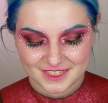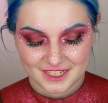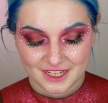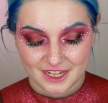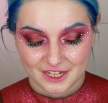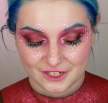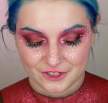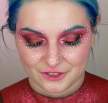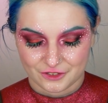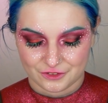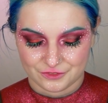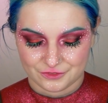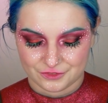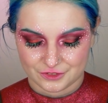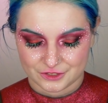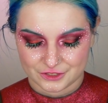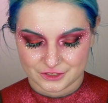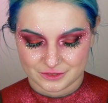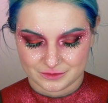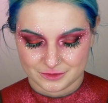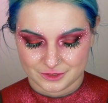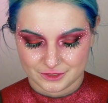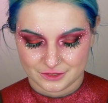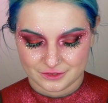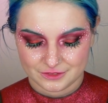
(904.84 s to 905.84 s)

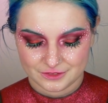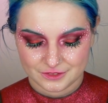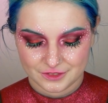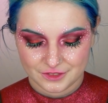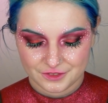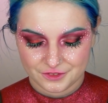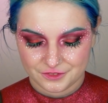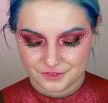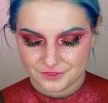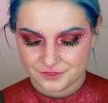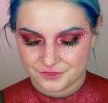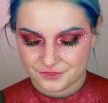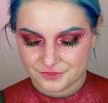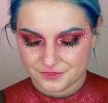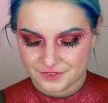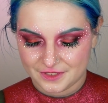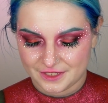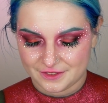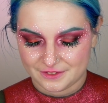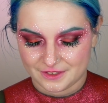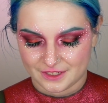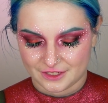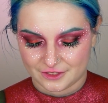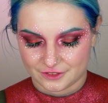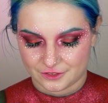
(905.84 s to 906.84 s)
uncomfortable,
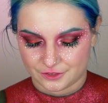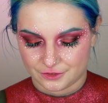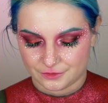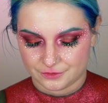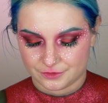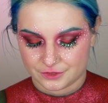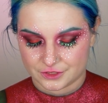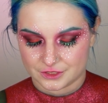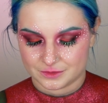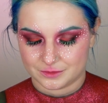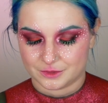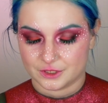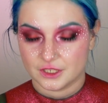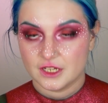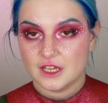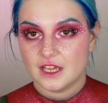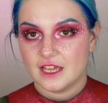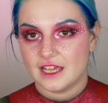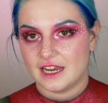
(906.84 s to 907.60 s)
very uncomfortable.